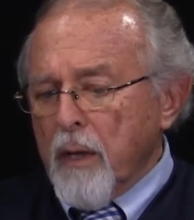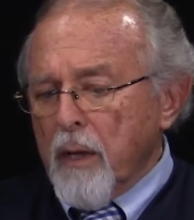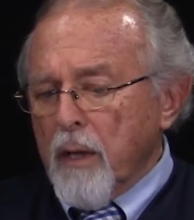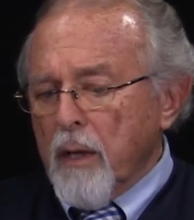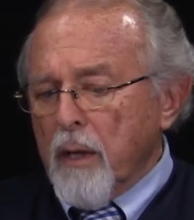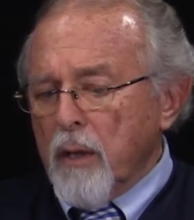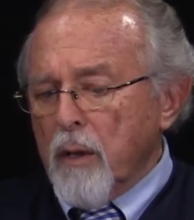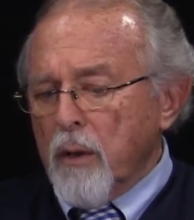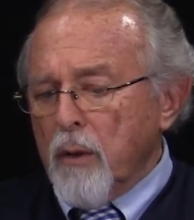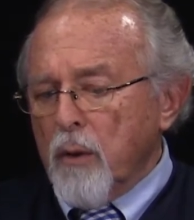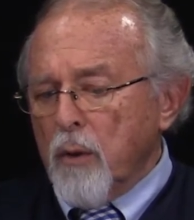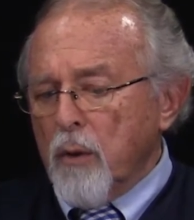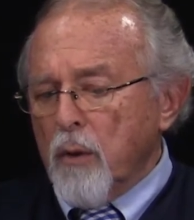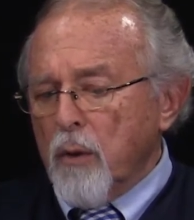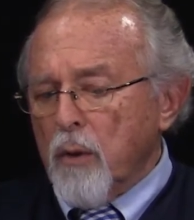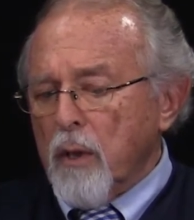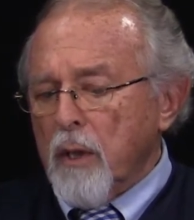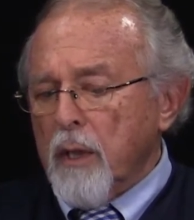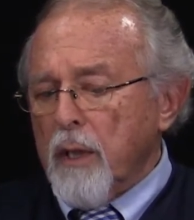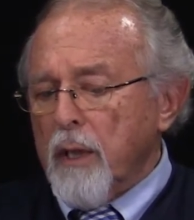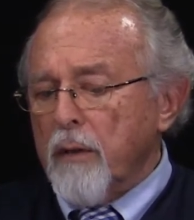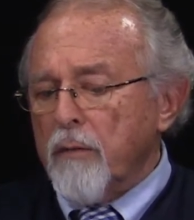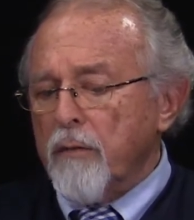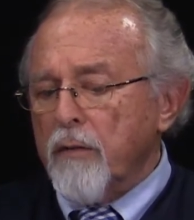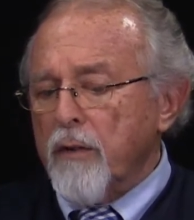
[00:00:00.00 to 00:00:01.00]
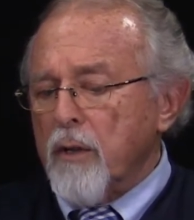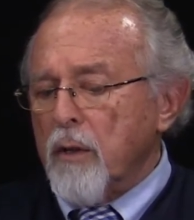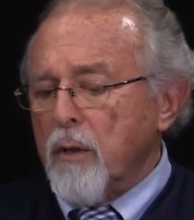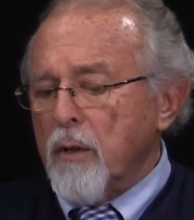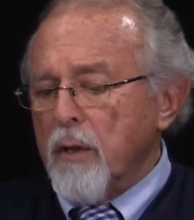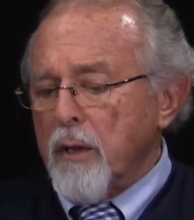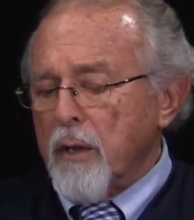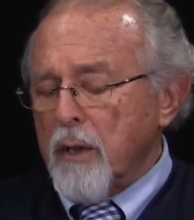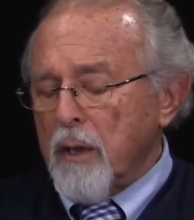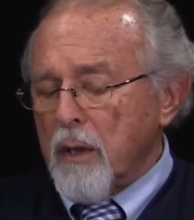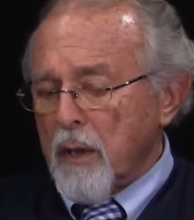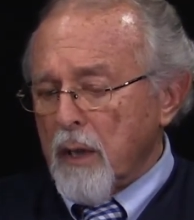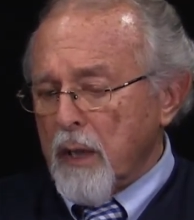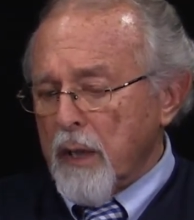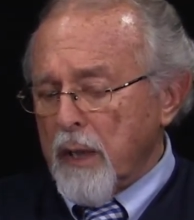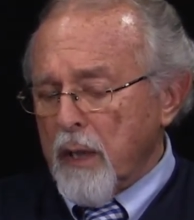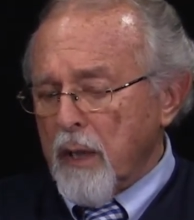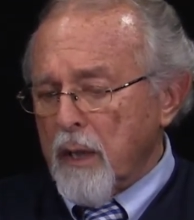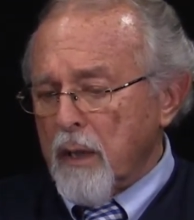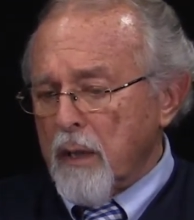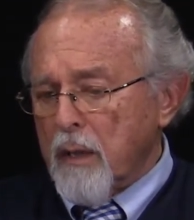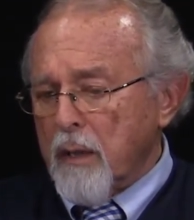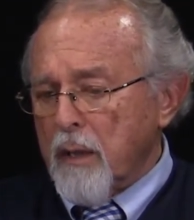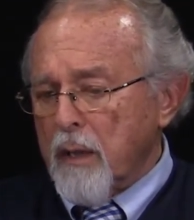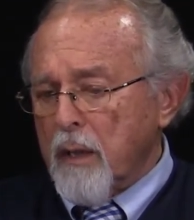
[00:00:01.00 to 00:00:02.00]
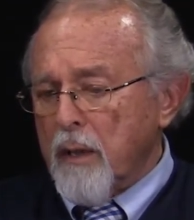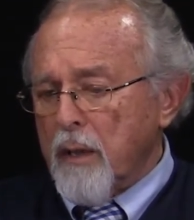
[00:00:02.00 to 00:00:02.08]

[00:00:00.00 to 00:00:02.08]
who lived on the land